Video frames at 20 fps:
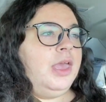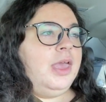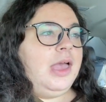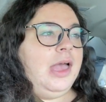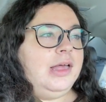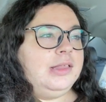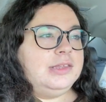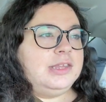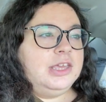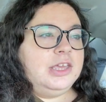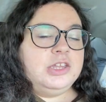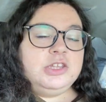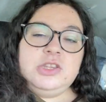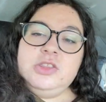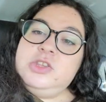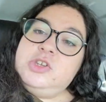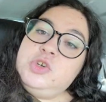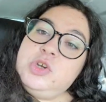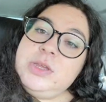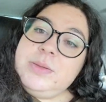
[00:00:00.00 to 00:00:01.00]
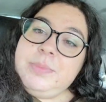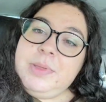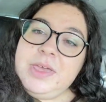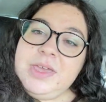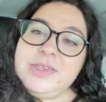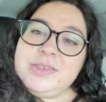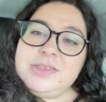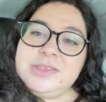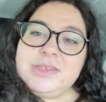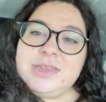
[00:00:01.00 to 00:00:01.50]
I'll take you to the treat
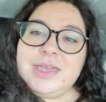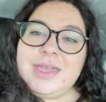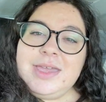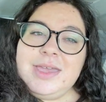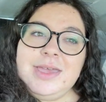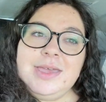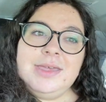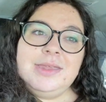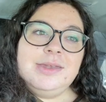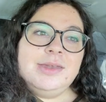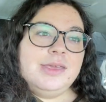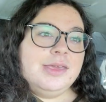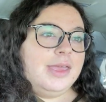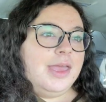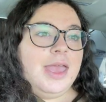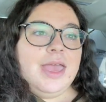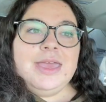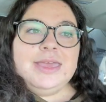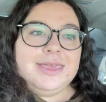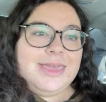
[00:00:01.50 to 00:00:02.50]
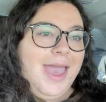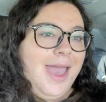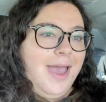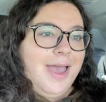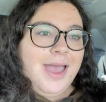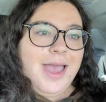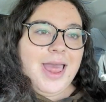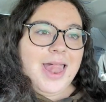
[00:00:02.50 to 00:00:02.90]
place and yeah,